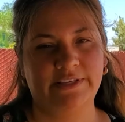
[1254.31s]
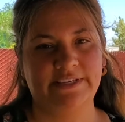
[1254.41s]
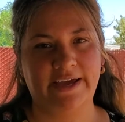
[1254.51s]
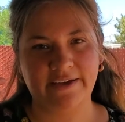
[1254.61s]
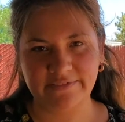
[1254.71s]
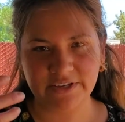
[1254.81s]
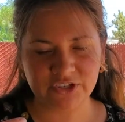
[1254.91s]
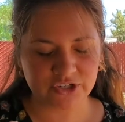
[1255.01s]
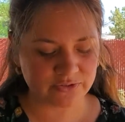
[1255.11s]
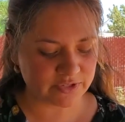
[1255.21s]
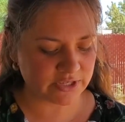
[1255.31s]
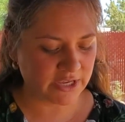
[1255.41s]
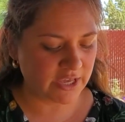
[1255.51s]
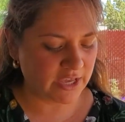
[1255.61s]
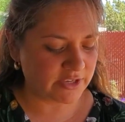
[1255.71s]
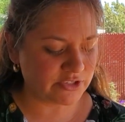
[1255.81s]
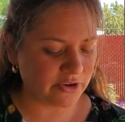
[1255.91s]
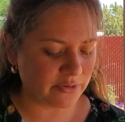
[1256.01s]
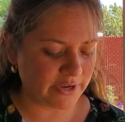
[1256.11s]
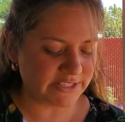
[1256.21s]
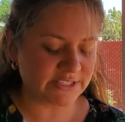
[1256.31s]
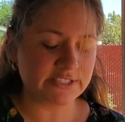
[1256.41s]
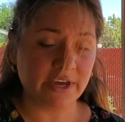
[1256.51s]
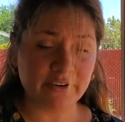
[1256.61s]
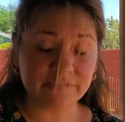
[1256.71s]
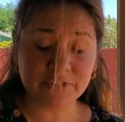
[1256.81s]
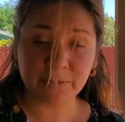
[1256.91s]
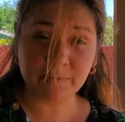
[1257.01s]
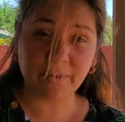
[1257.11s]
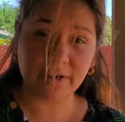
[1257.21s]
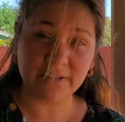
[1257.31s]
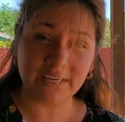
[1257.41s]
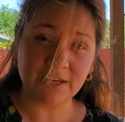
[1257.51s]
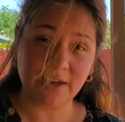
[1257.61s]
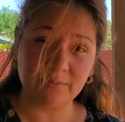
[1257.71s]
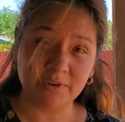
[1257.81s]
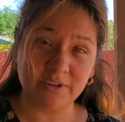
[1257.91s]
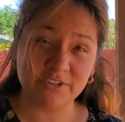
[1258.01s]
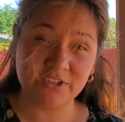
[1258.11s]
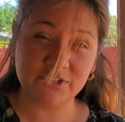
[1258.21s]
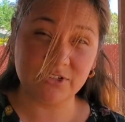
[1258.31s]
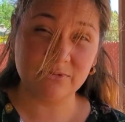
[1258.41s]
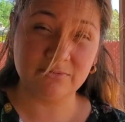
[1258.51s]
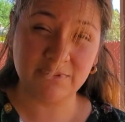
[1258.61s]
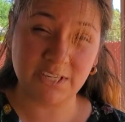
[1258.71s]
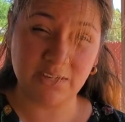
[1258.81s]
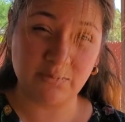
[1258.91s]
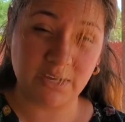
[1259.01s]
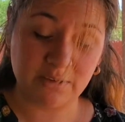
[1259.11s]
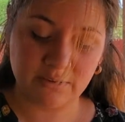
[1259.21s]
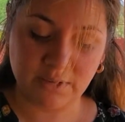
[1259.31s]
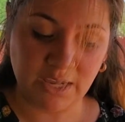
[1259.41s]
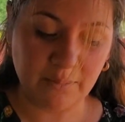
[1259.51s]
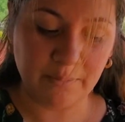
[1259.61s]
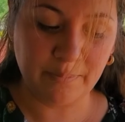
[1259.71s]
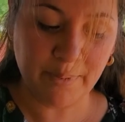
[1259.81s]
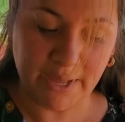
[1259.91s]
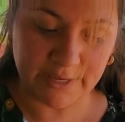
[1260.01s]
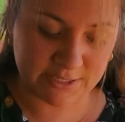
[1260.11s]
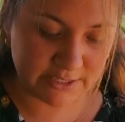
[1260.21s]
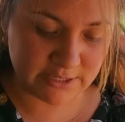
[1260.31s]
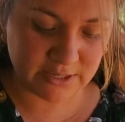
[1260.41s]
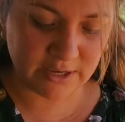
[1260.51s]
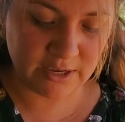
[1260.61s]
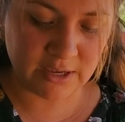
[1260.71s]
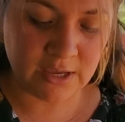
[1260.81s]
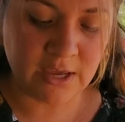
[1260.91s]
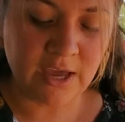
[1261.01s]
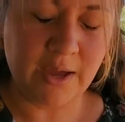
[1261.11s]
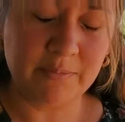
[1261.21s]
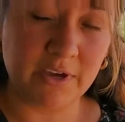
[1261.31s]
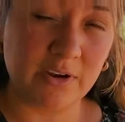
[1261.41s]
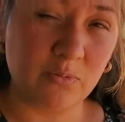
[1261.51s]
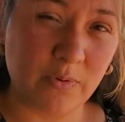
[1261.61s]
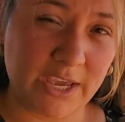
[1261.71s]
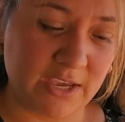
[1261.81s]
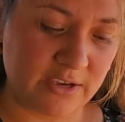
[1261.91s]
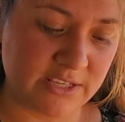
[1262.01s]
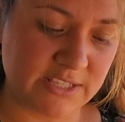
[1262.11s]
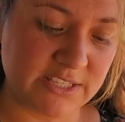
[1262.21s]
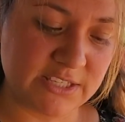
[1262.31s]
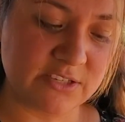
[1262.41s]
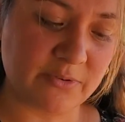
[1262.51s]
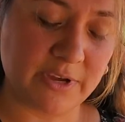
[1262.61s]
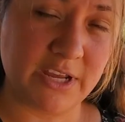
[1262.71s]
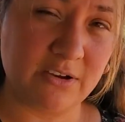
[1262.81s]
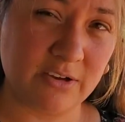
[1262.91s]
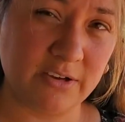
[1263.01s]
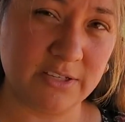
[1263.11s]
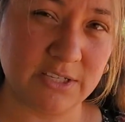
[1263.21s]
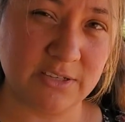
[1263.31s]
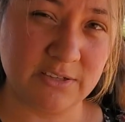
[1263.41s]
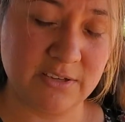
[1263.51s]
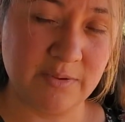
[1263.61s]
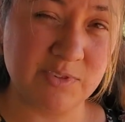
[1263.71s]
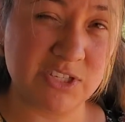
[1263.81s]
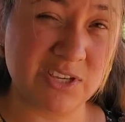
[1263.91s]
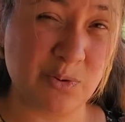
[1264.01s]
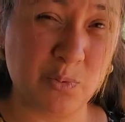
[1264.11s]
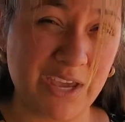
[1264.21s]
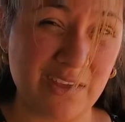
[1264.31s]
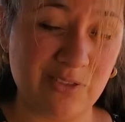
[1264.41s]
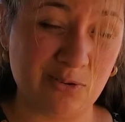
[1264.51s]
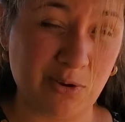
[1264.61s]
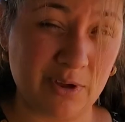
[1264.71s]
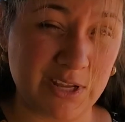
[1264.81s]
I have issues. So instead of doing barley, I'm going to do quinoa. But I'm going to wait because this is already cooked. I'm just going to wait and throw it